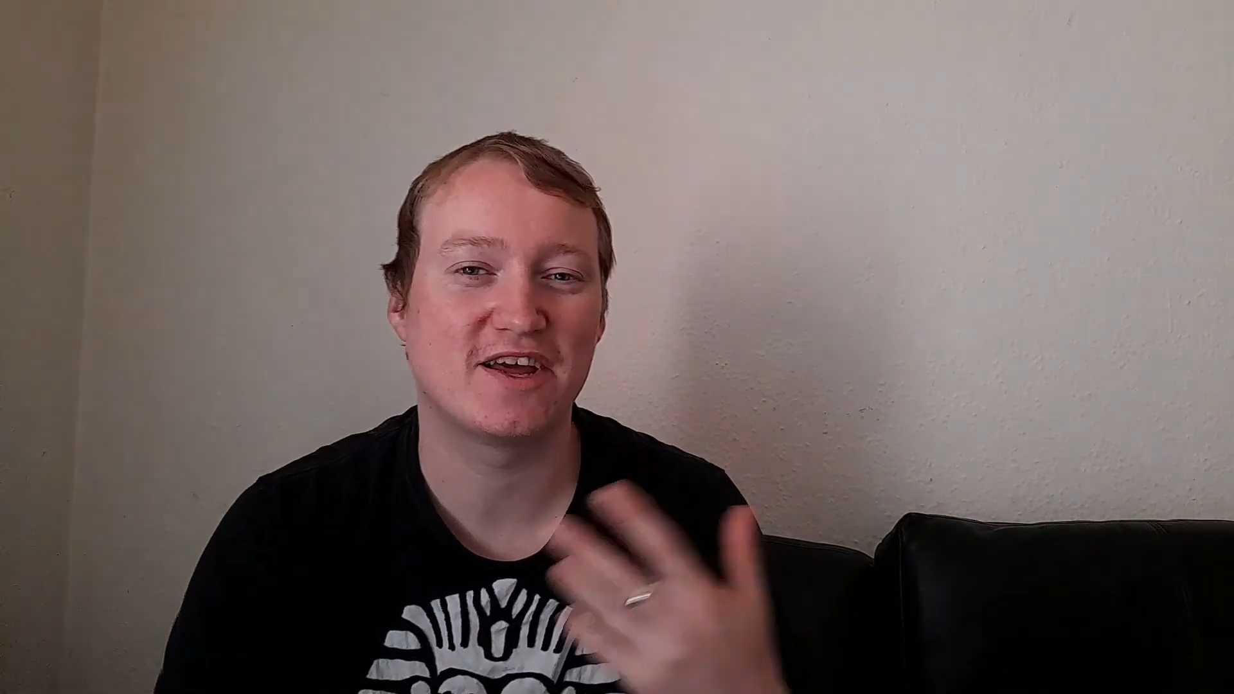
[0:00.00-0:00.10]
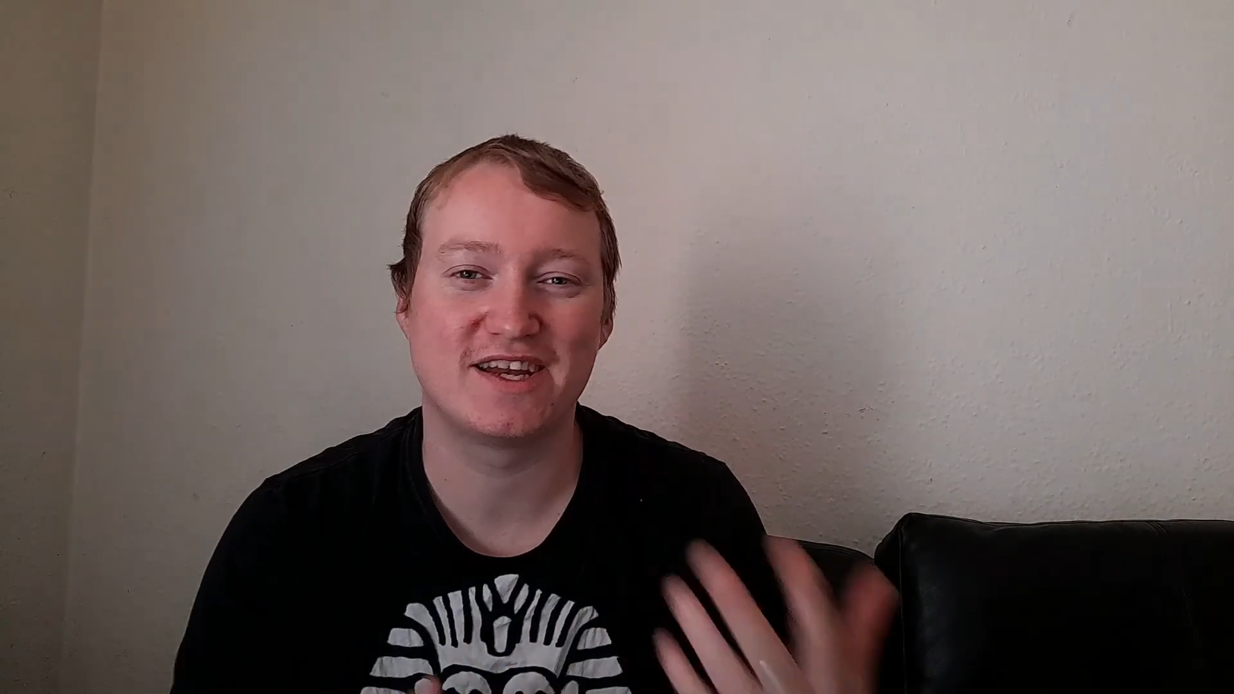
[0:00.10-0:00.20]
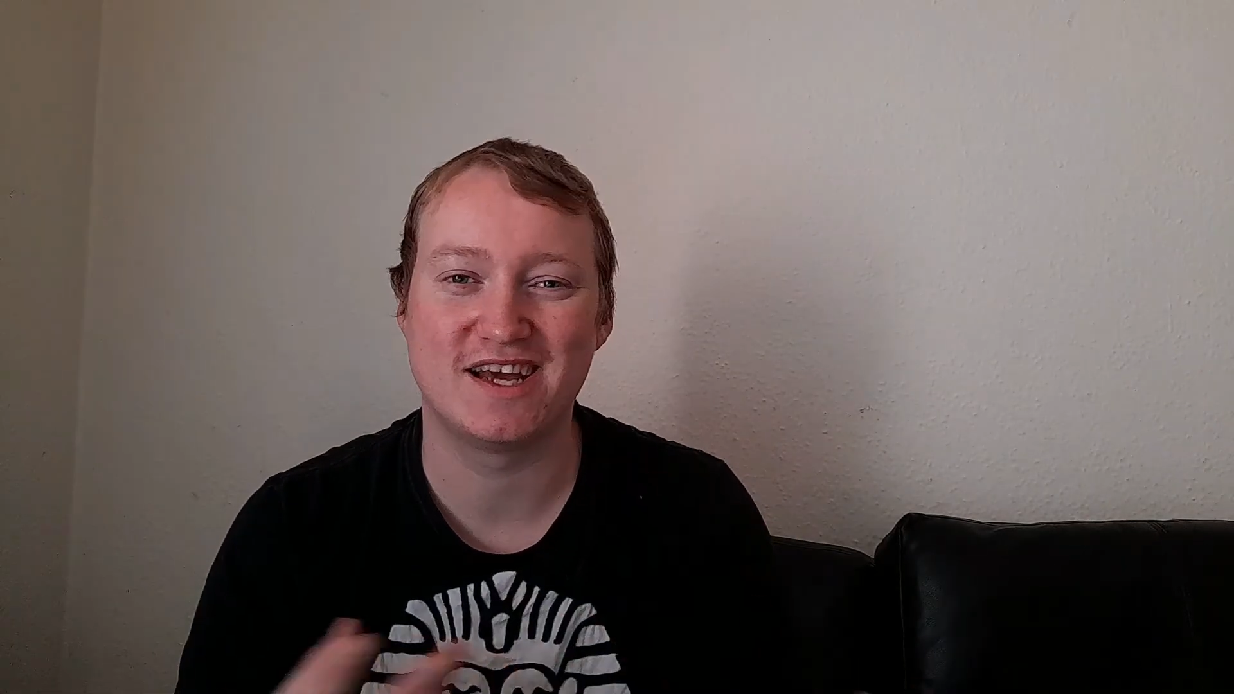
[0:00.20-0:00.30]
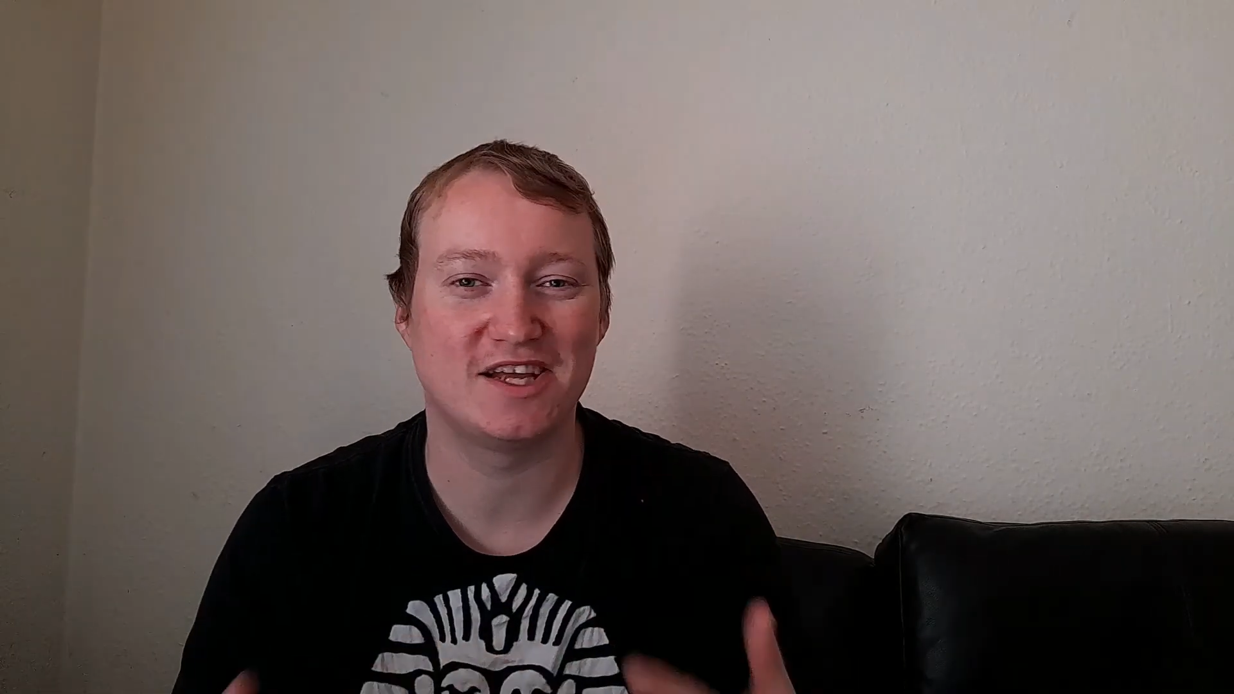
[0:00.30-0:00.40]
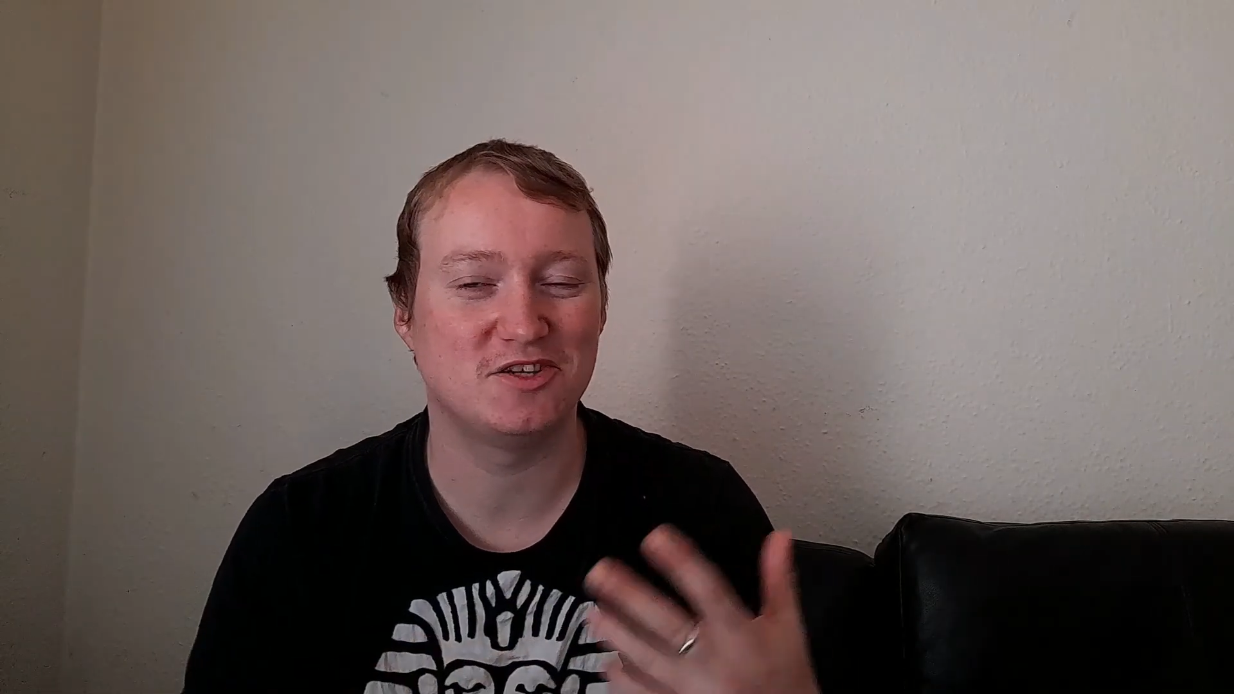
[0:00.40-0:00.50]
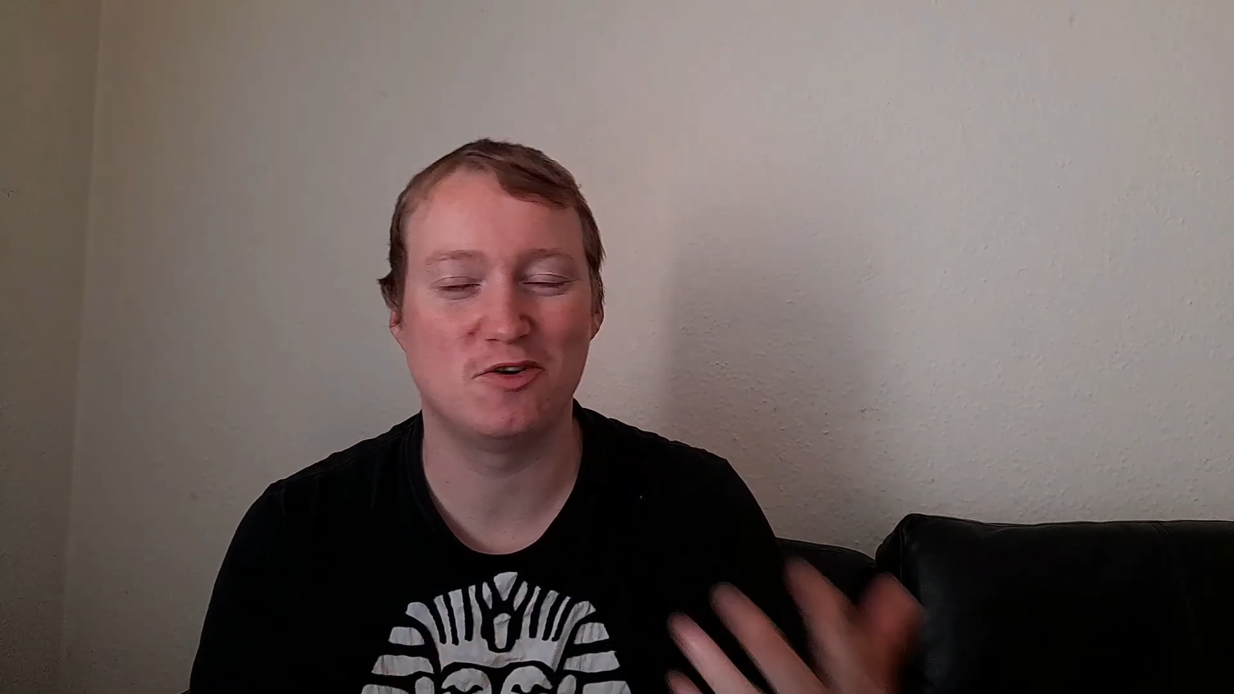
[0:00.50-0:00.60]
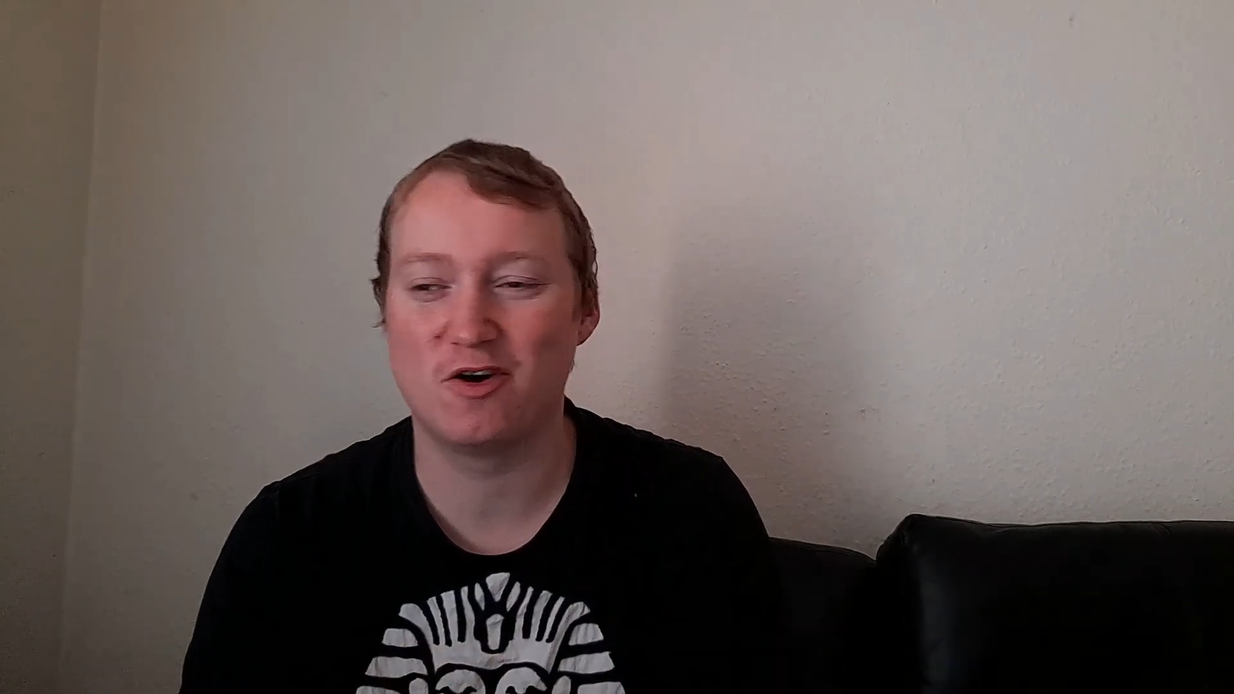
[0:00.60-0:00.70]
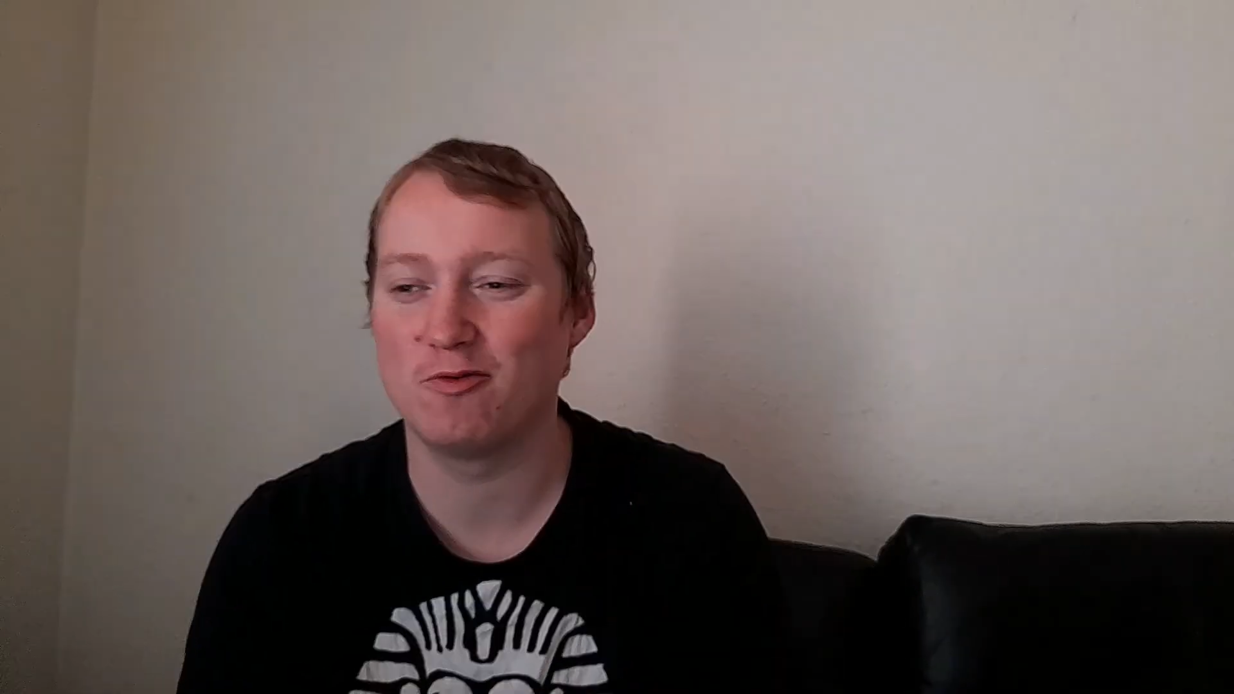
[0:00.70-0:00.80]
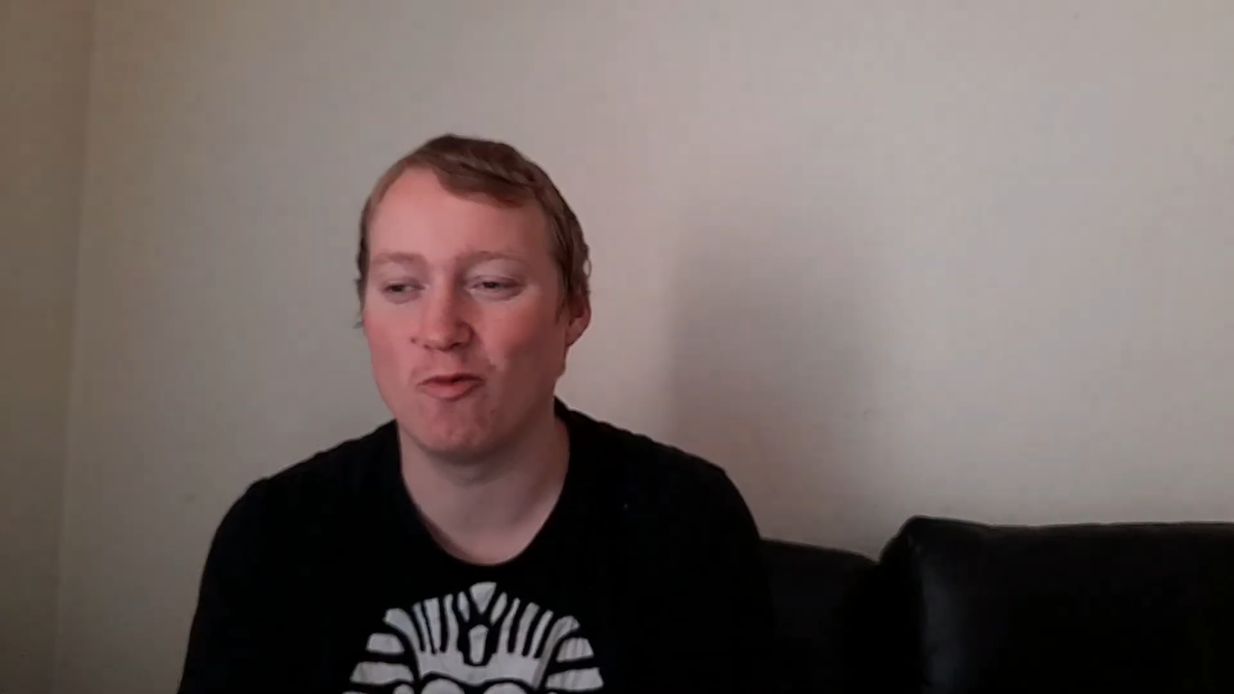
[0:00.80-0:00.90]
and you know,